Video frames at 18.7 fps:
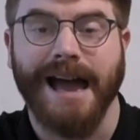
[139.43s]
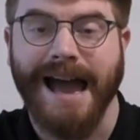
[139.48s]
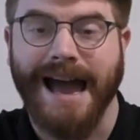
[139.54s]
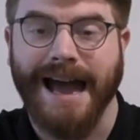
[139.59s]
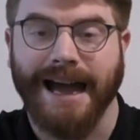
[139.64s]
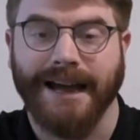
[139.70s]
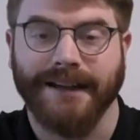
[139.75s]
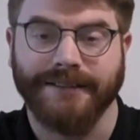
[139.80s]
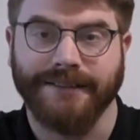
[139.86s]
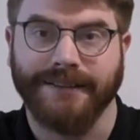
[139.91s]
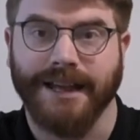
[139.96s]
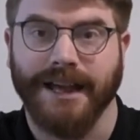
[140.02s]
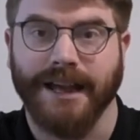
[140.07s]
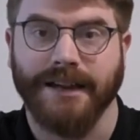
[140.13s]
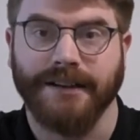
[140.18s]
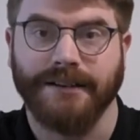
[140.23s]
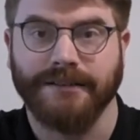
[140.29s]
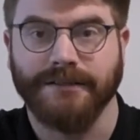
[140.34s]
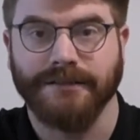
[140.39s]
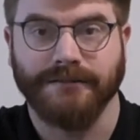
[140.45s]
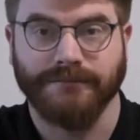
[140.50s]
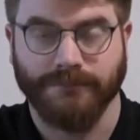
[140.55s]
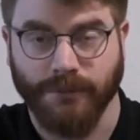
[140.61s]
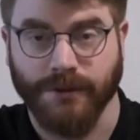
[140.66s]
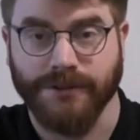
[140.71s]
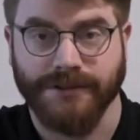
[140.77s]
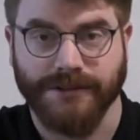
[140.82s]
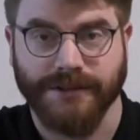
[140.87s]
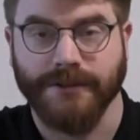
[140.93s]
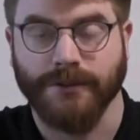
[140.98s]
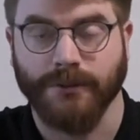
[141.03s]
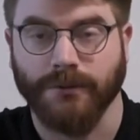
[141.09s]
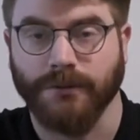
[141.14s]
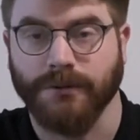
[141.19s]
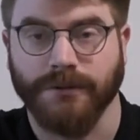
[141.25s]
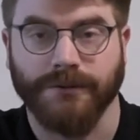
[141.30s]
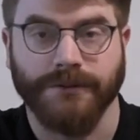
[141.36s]
and then once
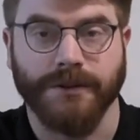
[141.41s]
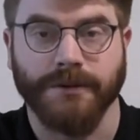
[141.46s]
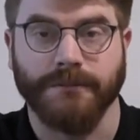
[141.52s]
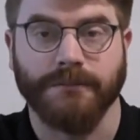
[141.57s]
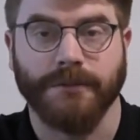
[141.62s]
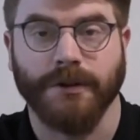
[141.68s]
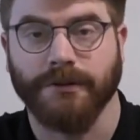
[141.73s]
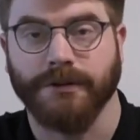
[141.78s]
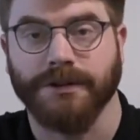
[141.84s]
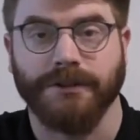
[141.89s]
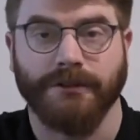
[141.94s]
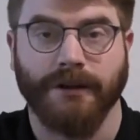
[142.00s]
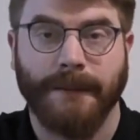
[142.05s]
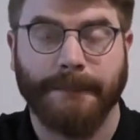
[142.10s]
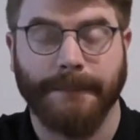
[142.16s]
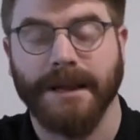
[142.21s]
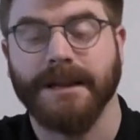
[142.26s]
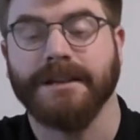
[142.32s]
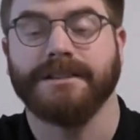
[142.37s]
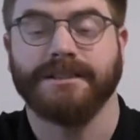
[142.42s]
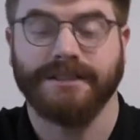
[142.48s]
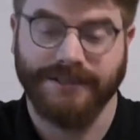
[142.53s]
all of them are in the right place,